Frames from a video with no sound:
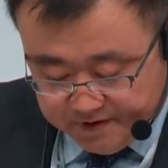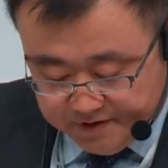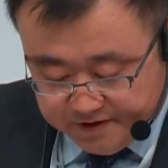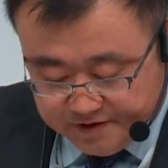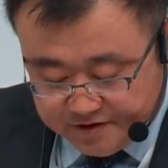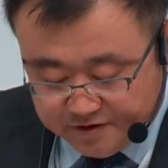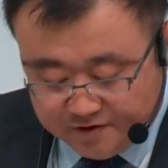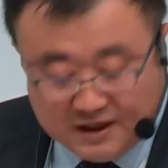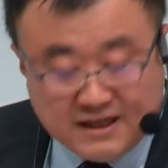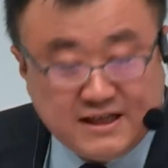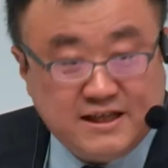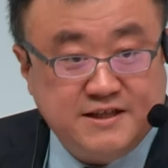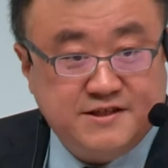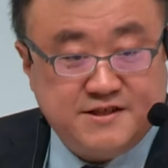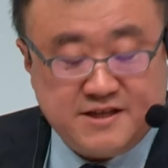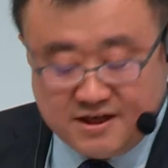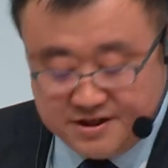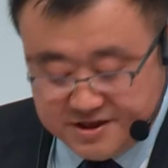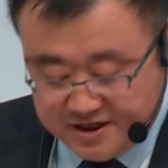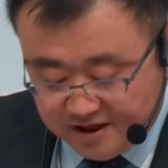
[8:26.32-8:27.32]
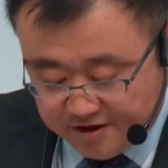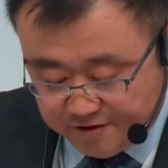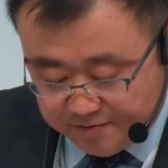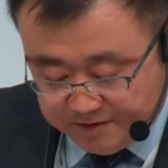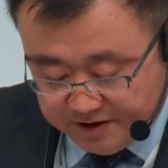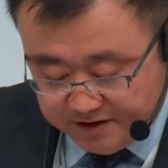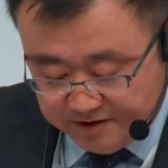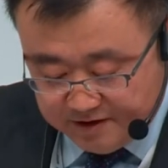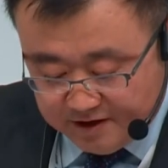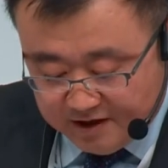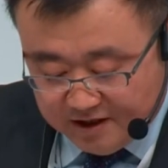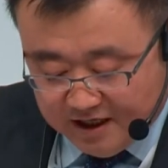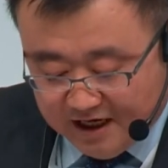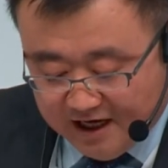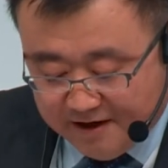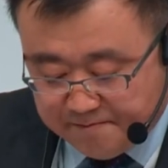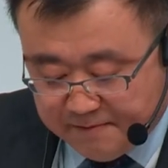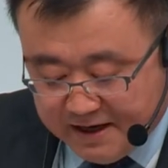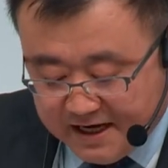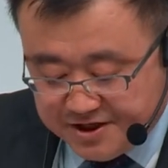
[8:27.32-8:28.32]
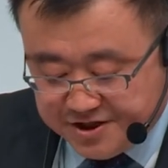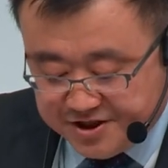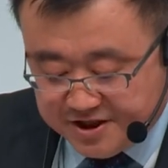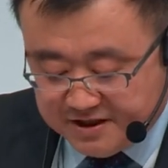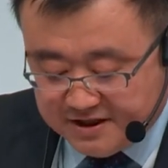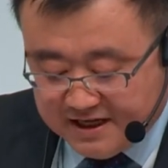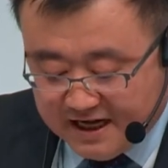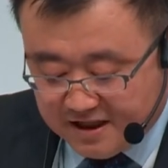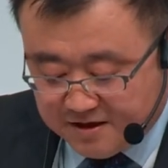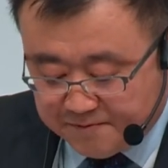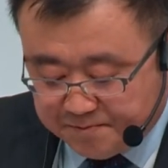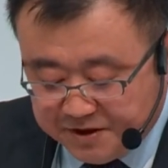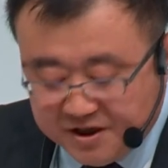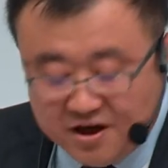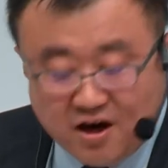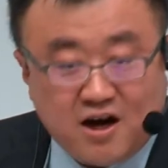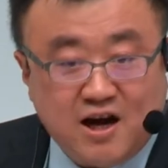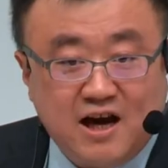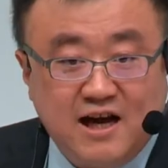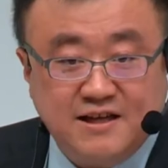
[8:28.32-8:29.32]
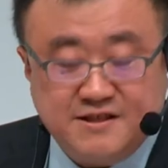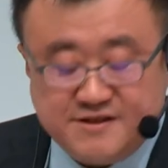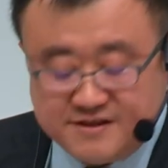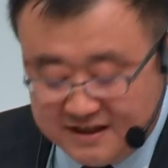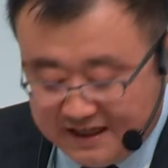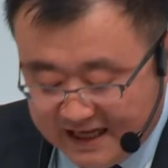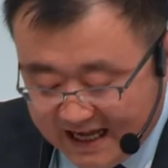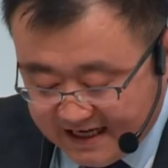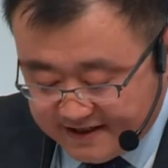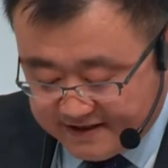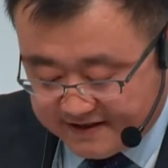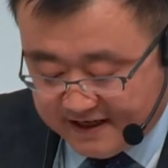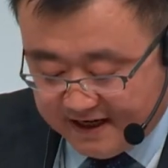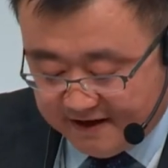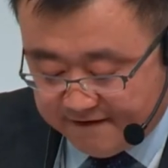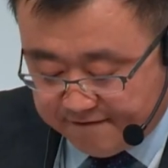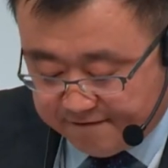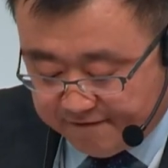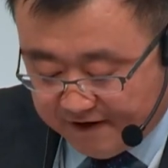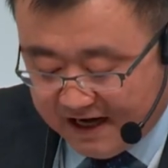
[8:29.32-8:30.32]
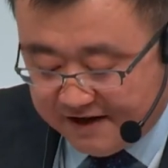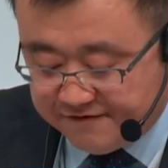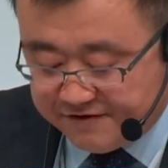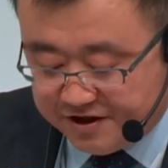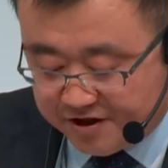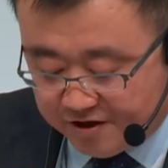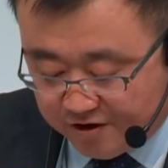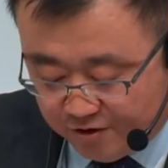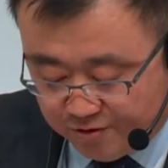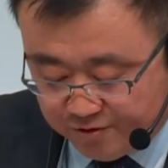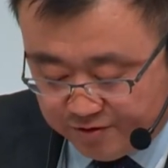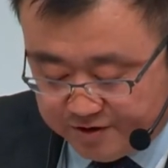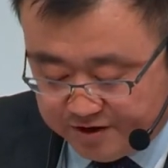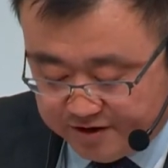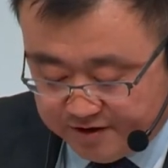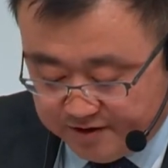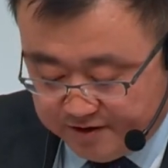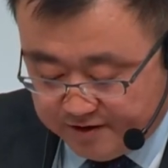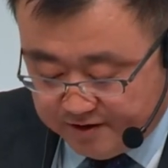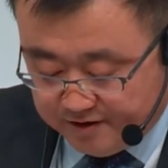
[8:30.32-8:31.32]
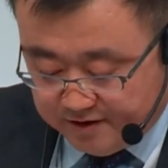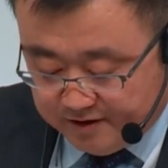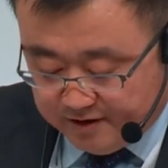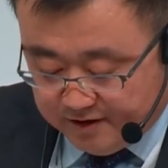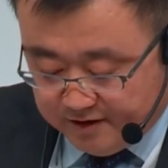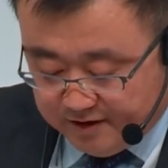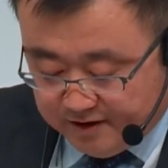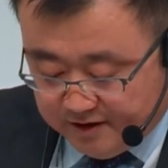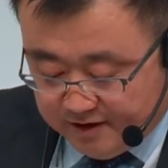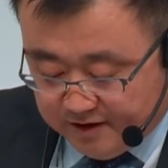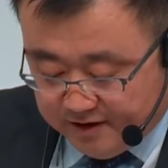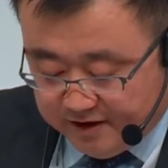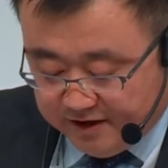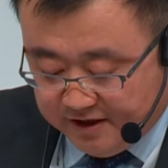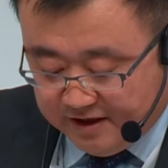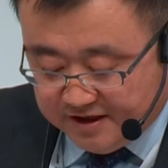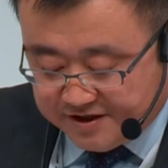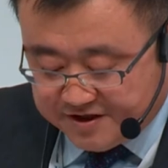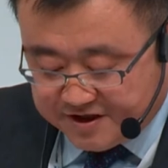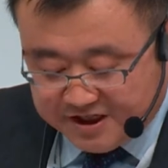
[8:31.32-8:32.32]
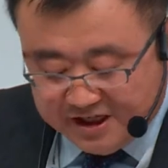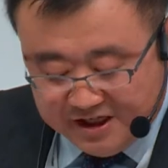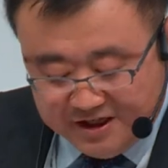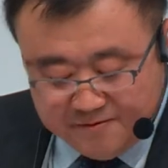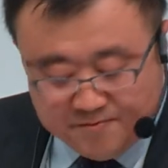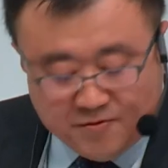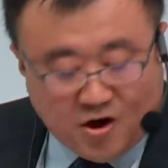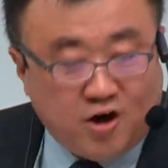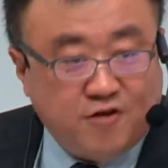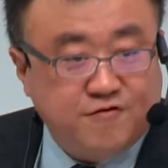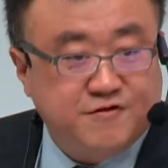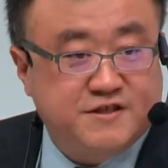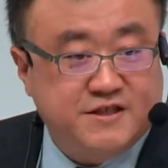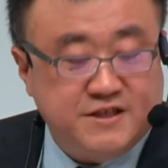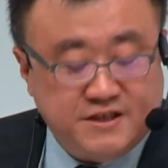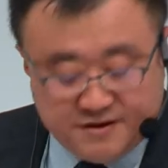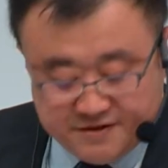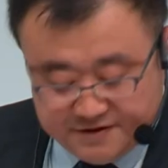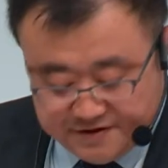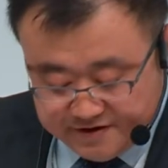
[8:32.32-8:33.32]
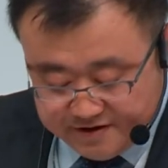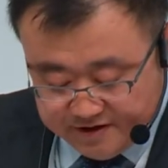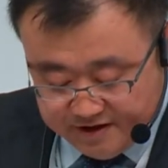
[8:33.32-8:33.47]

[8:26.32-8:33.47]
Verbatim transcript: So ladies and gentlemen, I mentioned that BRI is less than 5 years old. In the scheme of things,